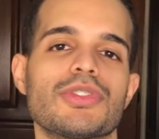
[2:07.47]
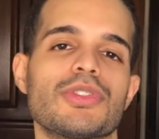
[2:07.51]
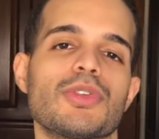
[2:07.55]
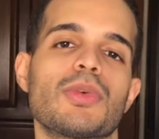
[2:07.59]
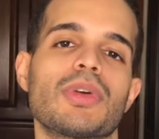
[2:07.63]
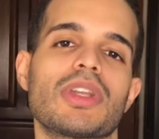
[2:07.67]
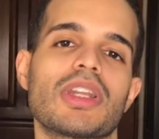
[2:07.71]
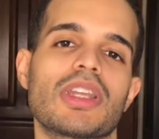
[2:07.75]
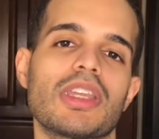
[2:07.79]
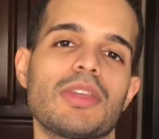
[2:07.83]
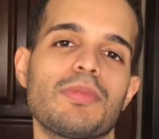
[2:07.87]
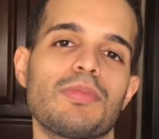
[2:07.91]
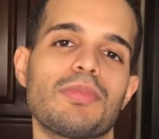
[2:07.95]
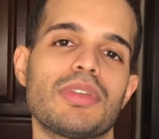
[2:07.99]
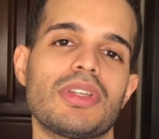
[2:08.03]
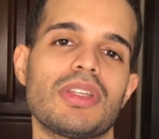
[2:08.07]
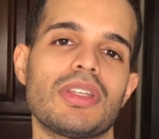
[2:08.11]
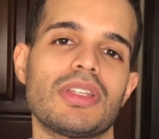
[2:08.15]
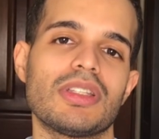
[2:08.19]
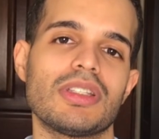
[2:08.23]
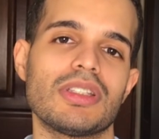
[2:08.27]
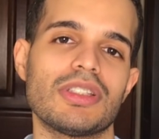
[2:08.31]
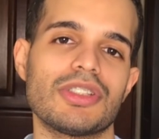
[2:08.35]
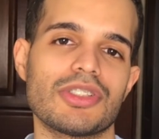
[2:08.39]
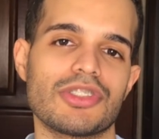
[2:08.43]
want to keep
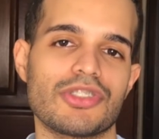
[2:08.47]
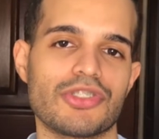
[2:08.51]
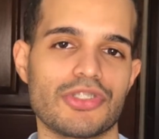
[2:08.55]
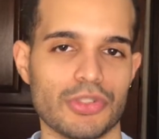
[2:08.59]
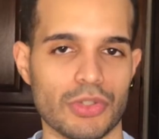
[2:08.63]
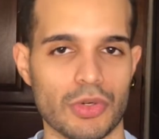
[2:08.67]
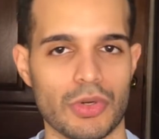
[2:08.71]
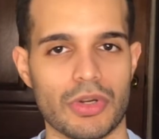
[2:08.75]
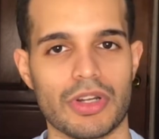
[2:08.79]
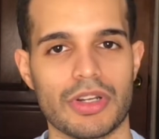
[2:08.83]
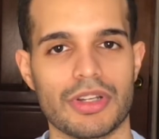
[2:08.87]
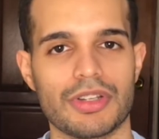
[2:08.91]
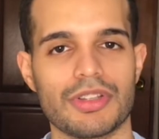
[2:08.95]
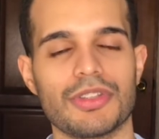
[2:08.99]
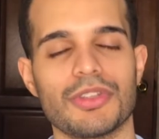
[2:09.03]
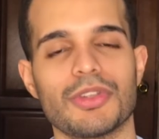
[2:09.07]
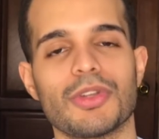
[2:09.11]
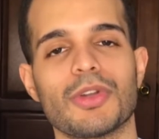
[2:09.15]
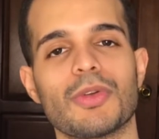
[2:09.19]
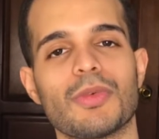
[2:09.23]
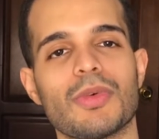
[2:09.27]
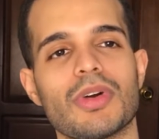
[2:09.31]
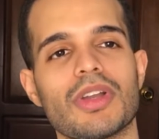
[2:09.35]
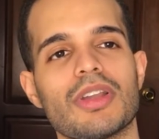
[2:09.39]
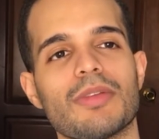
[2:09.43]
it short. You
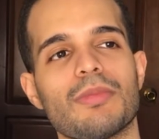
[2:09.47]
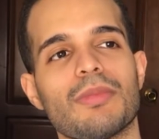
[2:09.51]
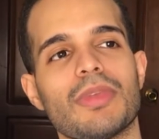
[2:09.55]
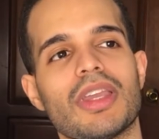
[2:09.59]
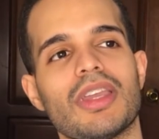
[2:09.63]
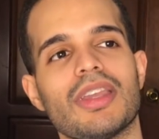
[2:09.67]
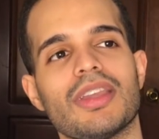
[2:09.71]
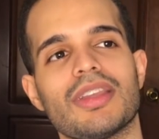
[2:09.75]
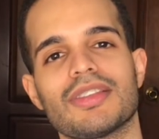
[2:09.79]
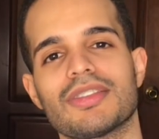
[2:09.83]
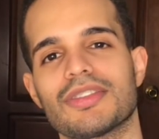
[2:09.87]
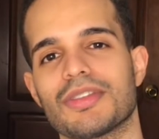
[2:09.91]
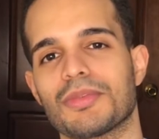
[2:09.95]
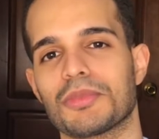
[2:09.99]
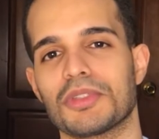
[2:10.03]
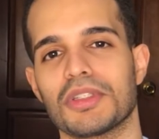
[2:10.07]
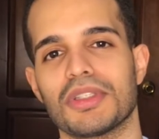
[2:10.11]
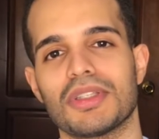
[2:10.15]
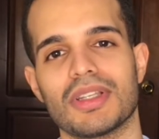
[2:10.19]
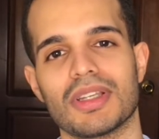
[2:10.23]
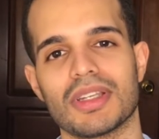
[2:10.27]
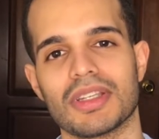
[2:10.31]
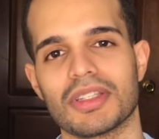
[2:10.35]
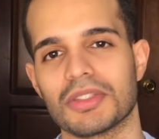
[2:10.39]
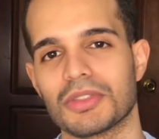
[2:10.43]
don't want to make something
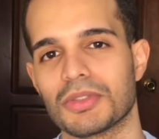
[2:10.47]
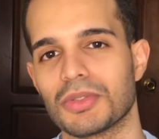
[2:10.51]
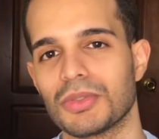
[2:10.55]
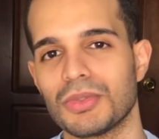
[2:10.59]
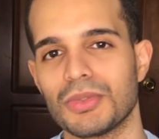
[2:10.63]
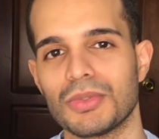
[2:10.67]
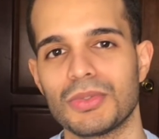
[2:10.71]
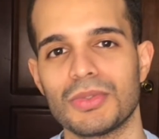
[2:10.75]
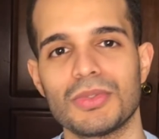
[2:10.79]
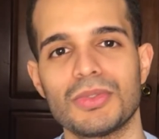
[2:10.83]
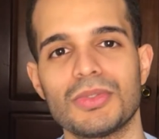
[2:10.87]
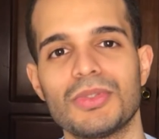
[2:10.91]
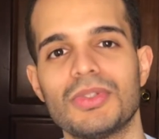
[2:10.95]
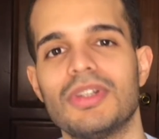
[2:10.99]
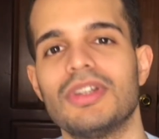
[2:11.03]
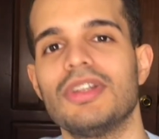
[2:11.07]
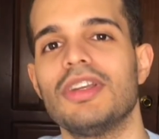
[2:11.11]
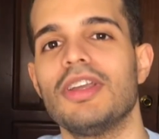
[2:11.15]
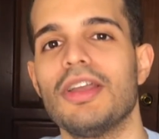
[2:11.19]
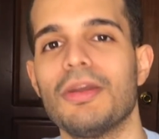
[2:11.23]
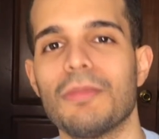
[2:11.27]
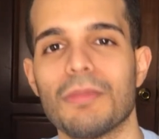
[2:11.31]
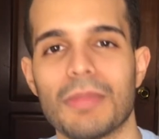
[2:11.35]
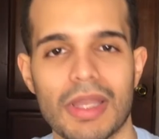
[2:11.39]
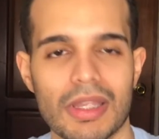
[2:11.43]
like 2
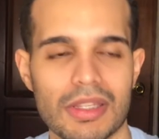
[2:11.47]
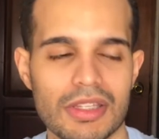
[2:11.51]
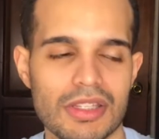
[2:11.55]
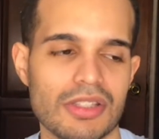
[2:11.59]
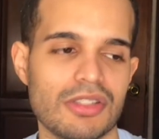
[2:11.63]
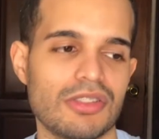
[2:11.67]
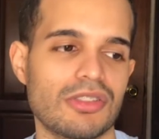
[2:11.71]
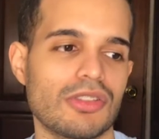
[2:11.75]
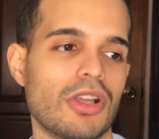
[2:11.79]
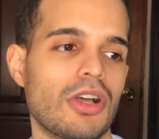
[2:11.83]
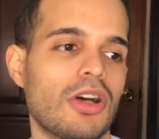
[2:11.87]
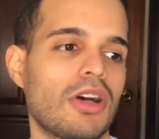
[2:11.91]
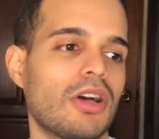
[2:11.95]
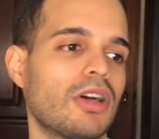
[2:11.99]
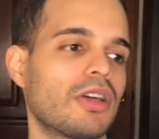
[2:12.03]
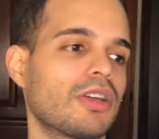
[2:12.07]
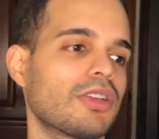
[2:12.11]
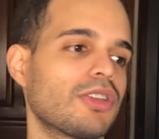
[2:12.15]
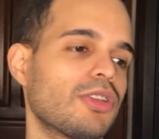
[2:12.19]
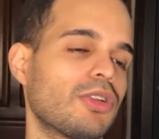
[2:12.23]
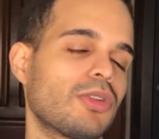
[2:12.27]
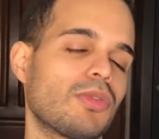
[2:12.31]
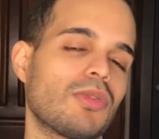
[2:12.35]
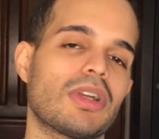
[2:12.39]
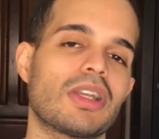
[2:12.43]
pages long.
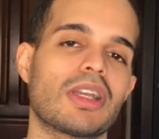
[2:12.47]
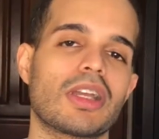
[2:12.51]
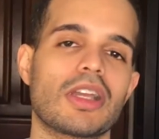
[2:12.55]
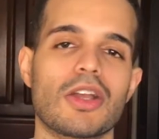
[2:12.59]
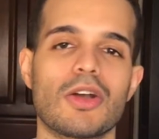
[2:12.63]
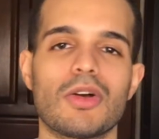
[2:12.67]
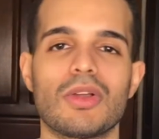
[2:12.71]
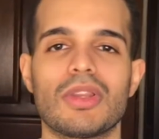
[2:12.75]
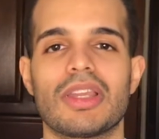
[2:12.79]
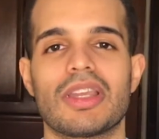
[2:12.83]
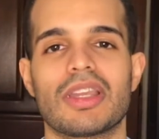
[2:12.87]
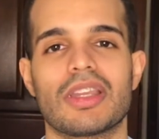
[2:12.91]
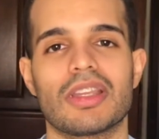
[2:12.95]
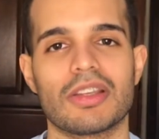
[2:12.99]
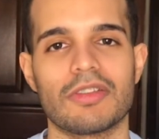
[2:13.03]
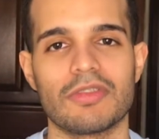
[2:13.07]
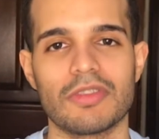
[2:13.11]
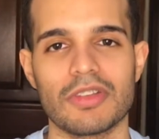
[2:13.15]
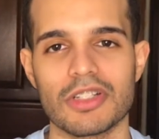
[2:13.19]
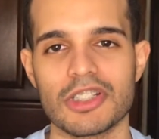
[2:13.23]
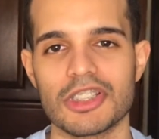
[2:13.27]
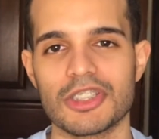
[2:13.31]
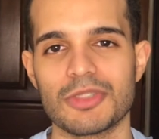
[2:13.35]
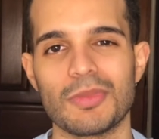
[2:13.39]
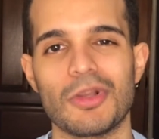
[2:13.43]
You don't want to go like a
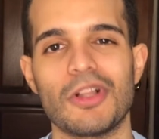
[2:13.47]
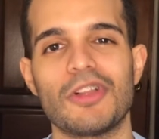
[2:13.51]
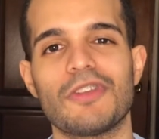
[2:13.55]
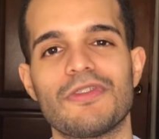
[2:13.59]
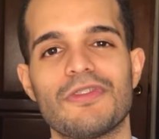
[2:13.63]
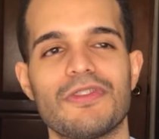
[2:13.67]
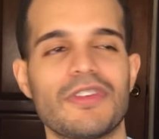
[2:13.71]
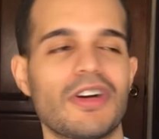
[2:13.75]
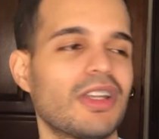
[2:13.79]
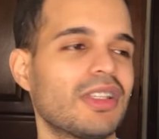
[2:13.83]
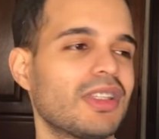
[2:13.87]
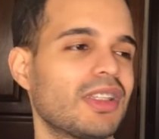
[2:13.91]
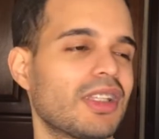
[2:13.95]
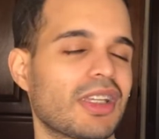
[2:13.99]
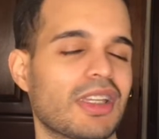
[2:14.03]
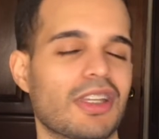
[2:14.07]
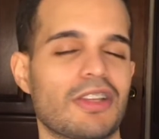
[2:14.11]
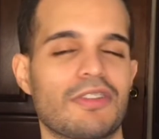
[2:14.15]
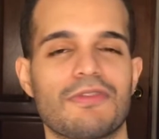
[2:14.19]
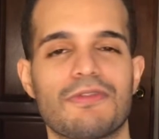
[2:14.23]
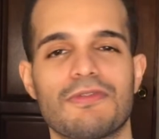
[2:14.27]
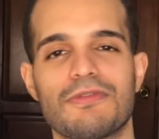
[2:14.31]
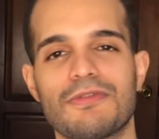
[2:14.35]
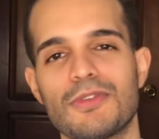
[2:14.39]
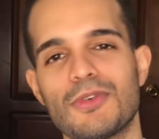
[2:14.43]
very small font, like a
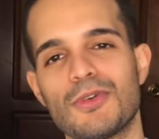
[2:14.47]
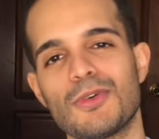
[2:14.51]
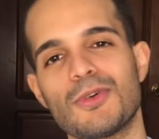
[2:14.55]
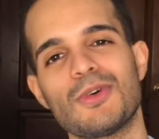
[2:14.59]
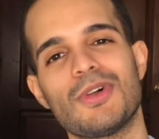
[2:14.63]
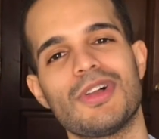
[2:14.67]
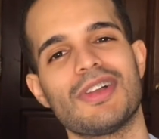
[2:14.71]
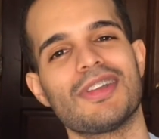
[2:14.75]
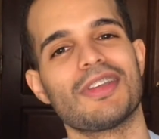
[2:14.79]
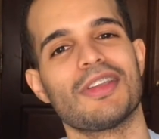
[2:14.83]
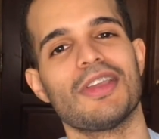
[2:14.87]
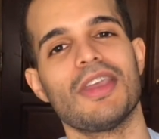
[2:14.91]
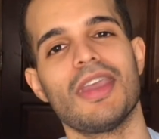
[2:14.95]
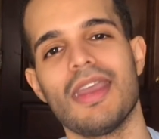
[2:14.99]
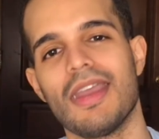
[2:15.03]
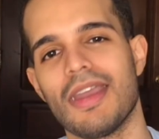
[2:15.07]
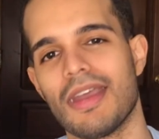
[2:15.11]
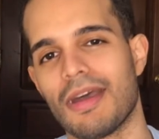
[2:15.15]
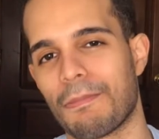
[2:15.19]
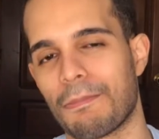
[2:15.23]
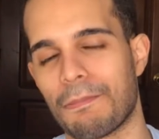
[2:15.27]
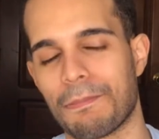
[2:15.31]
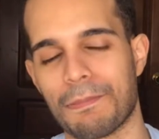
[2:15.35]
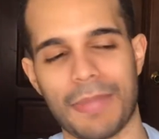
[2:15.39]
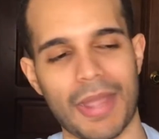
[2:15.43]
full, a
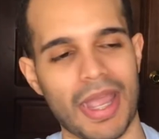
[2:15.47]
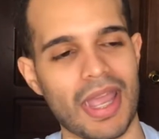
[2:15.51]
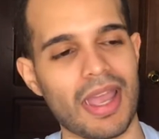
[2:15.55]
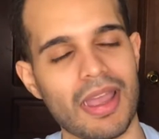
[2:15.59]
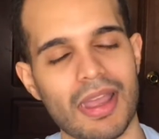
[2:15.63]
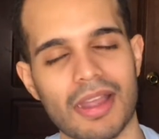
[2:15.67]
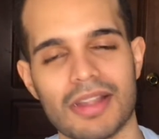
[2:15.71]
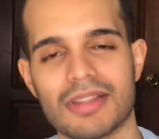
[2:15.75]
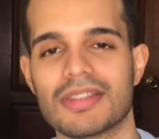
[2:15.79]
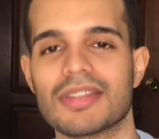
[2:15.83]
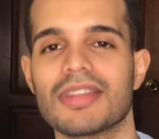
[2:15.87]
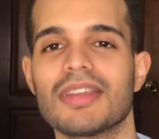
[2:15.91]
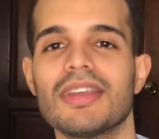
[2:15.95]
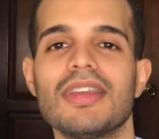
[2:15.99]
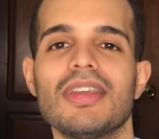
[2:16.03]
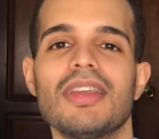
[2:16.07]
packed